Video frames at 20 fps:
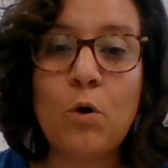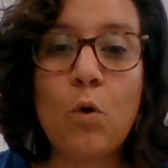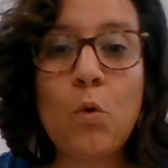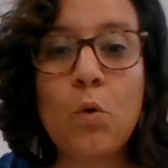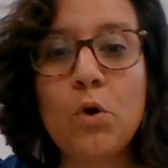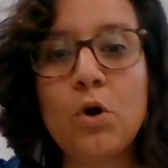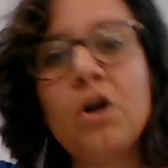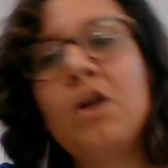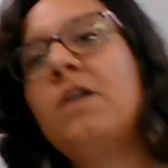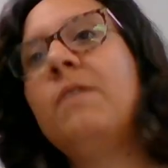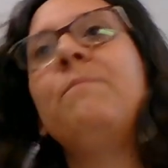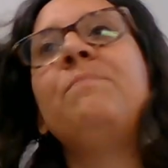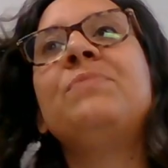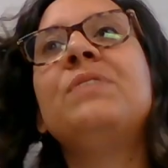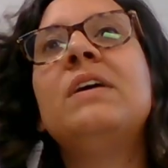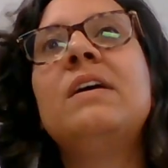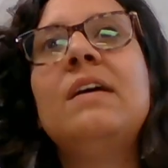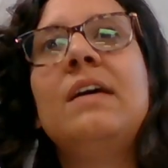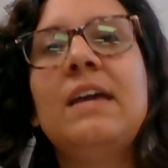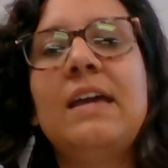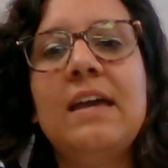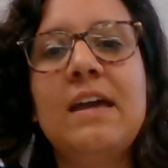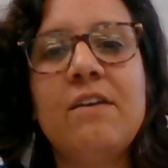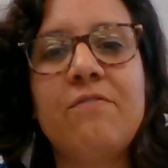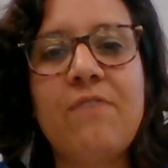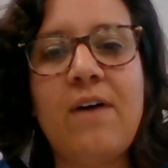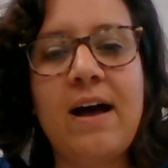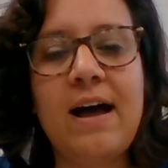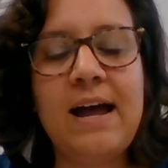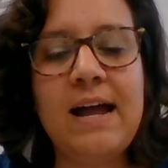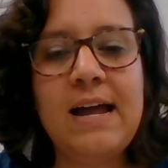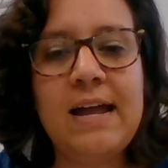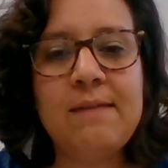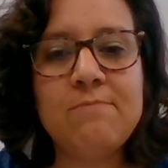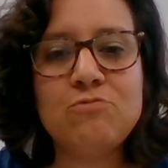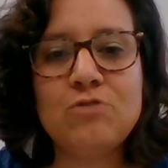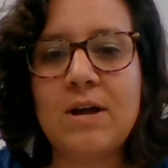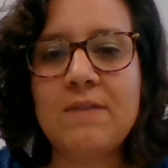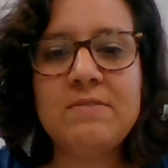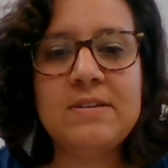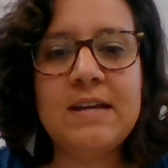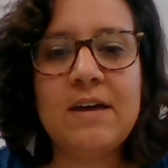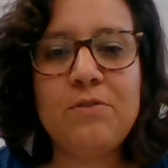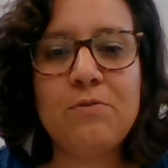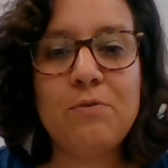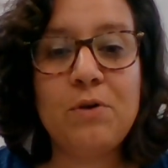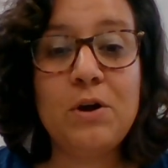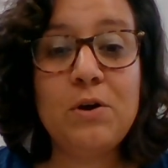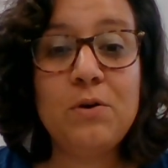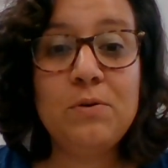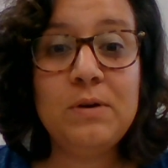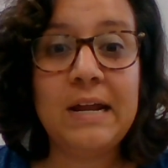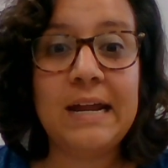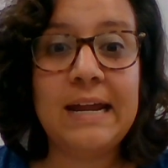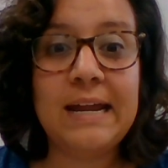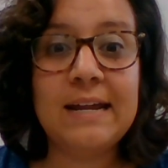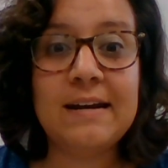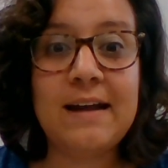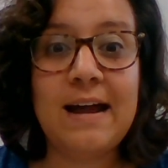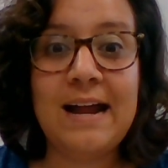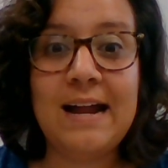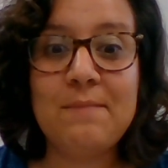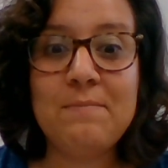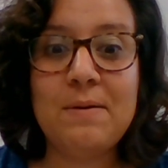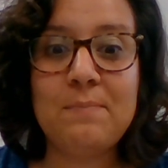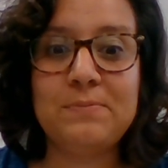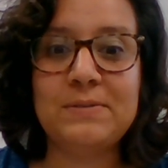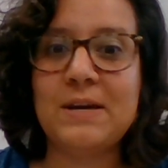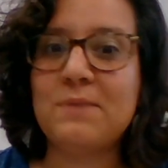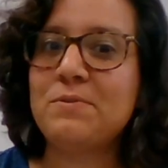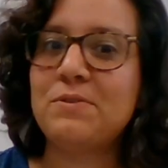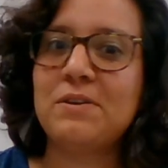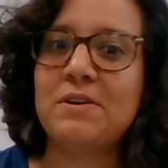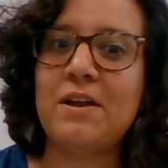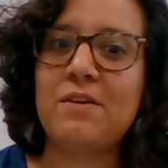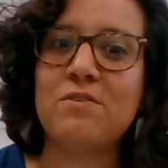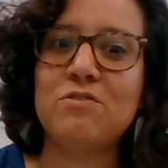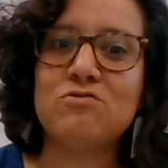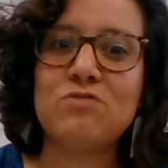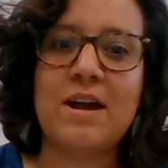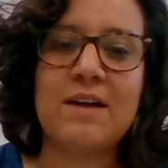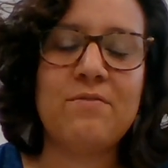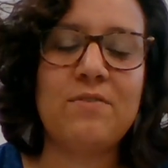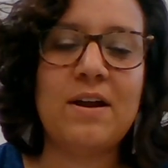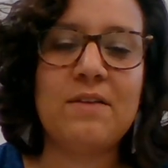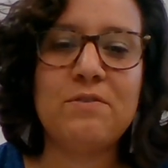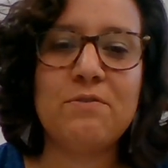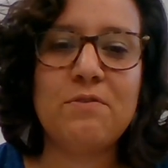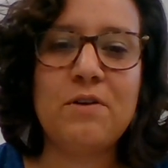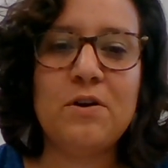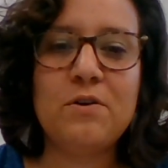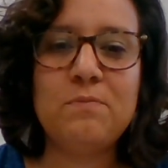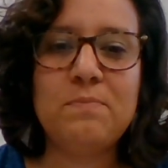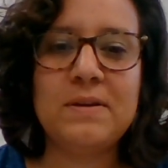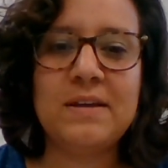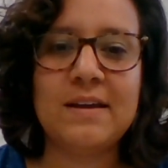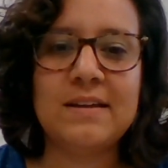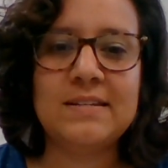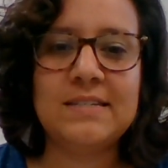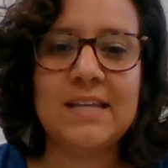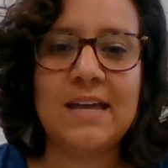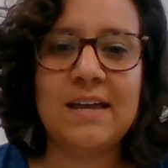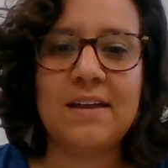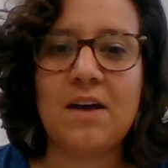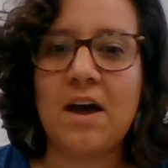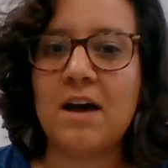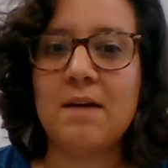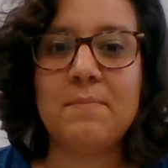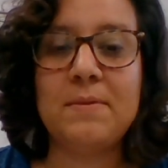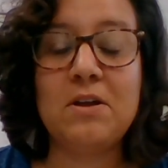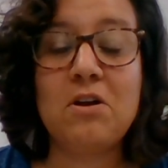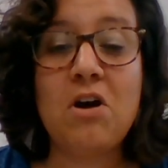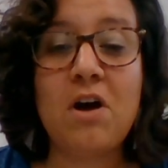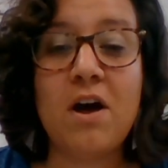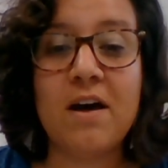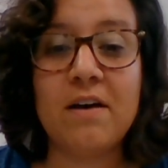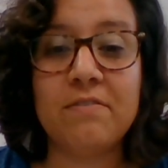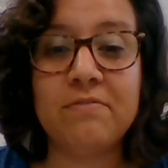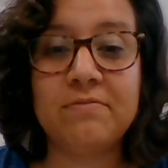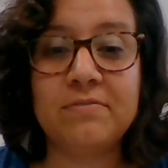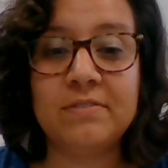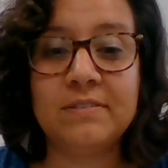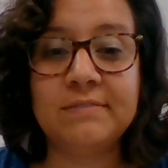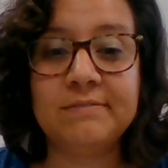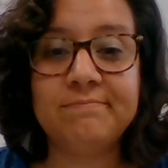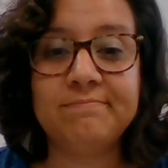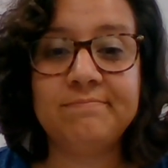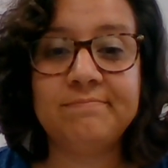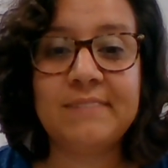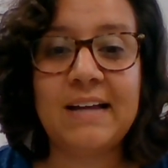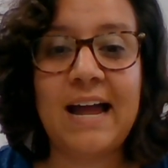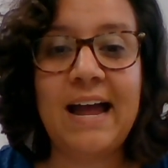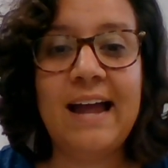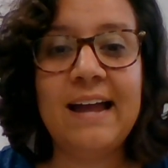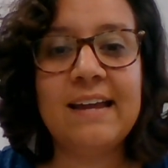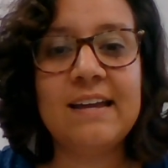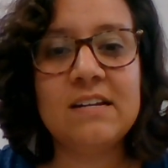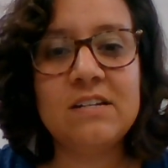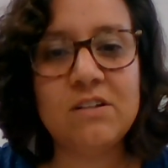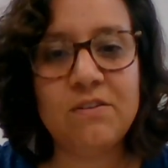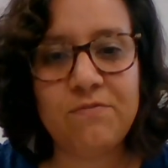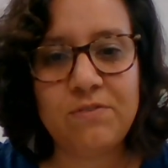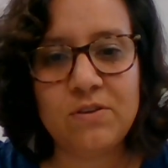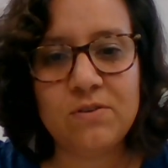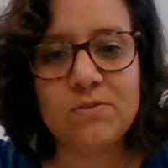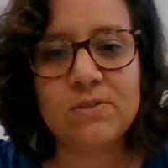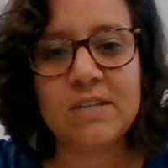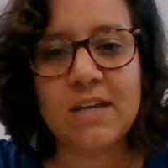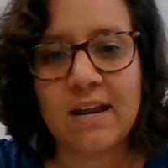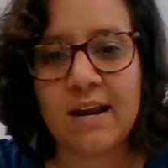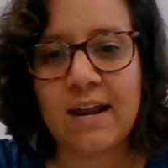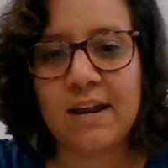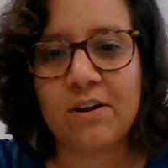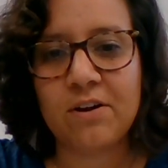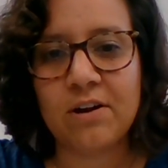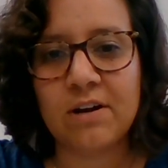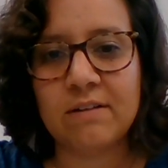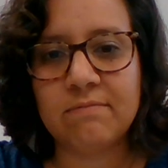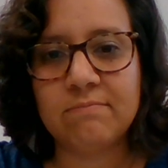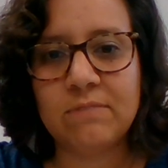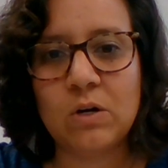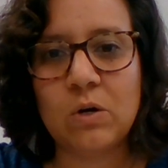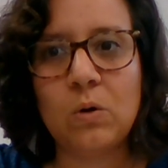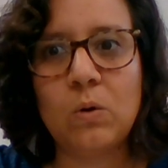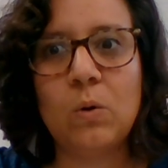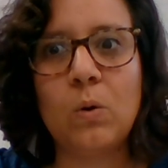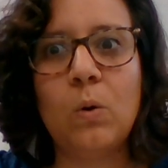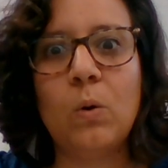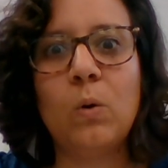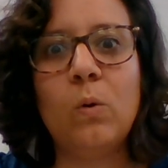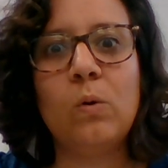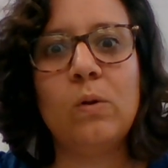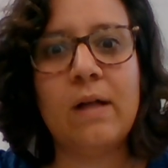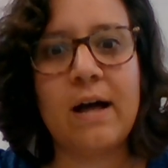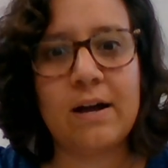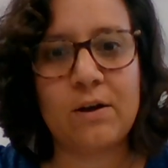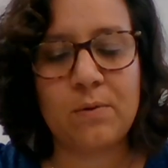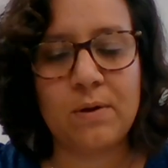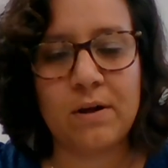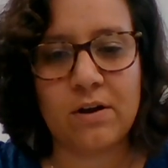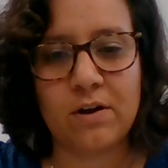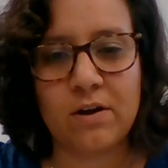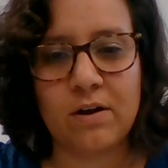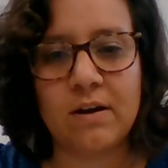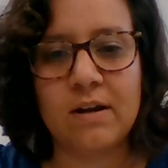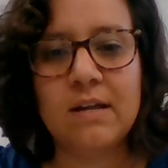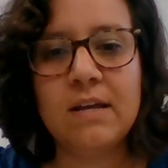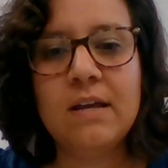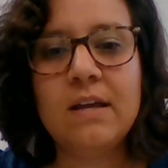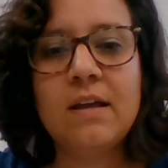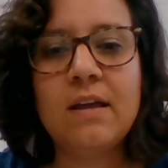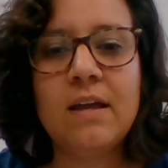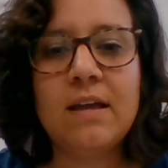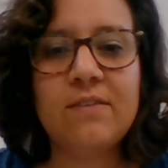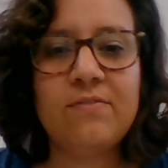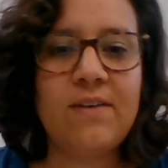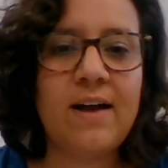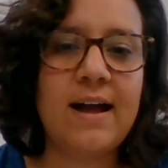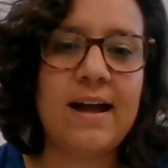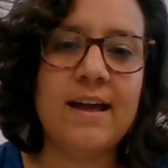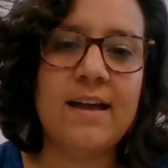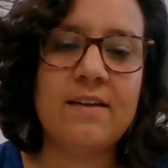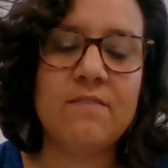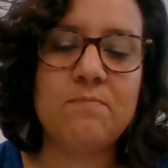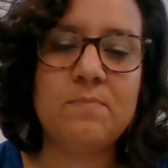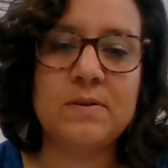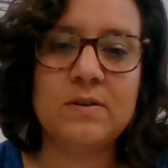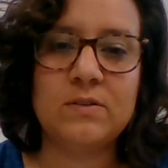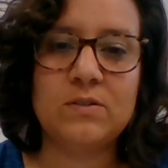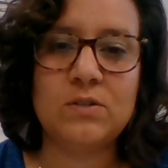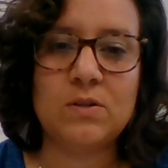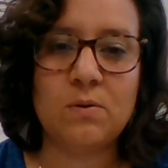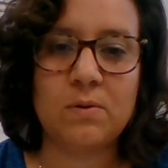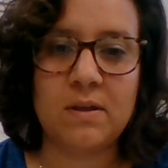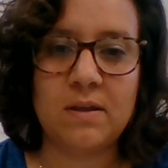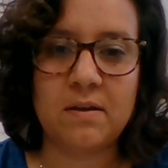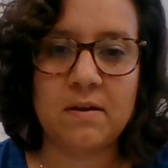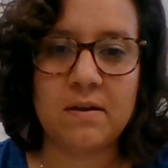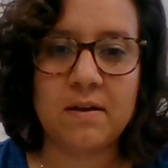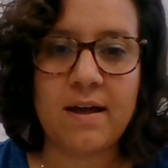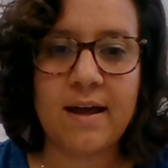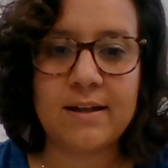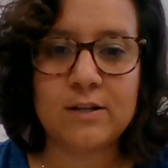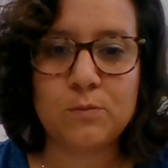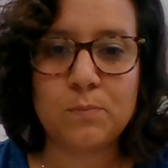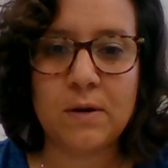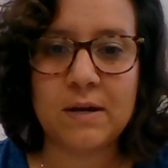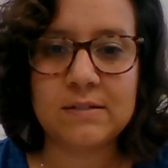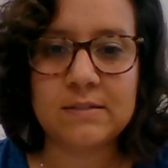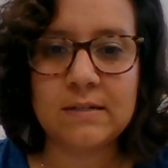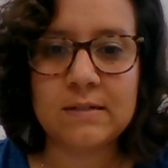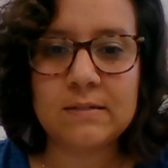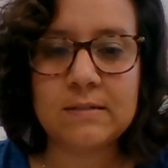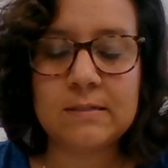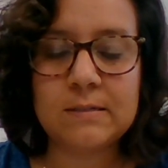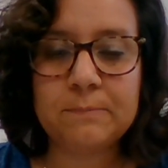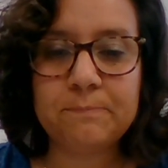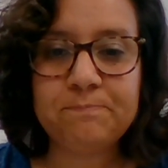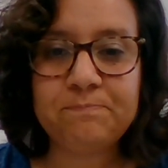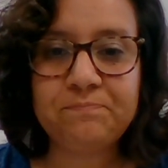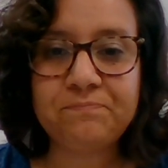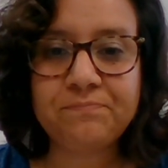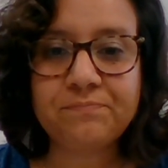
Or if I'm driving down the road and I'm upset with another driver on the road because they cut me off, I can diffuse that anger a whole lot quicker if I have been soaking in God's presence.